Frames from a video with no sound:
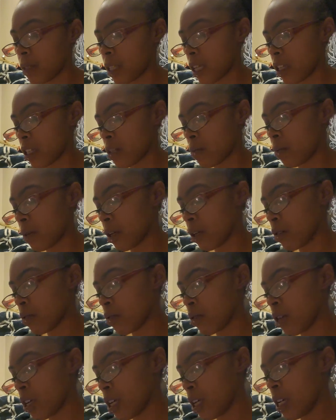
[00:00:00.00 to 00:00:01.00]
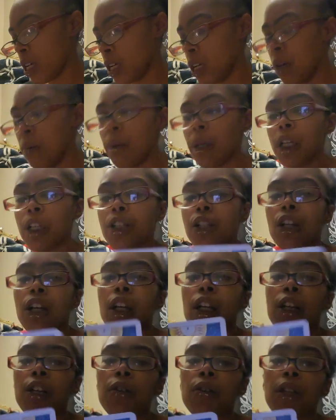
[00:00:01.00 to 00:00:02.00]
that spill. Because you're going
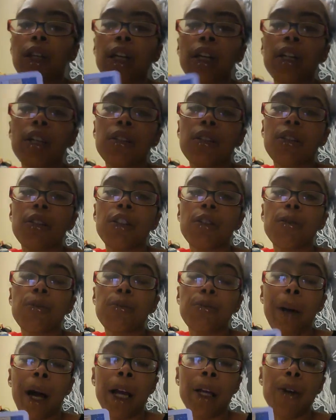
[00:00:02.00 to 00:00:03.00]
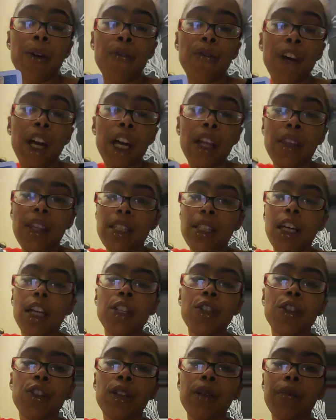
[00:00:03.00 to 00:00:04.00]
to know that by your faith, that's how
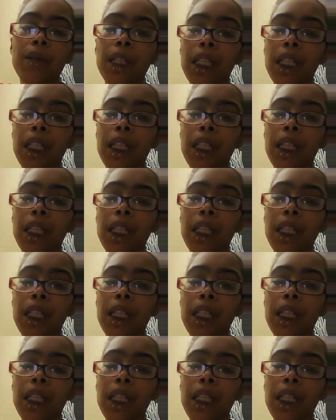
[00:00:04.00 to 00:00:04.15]
you're going to be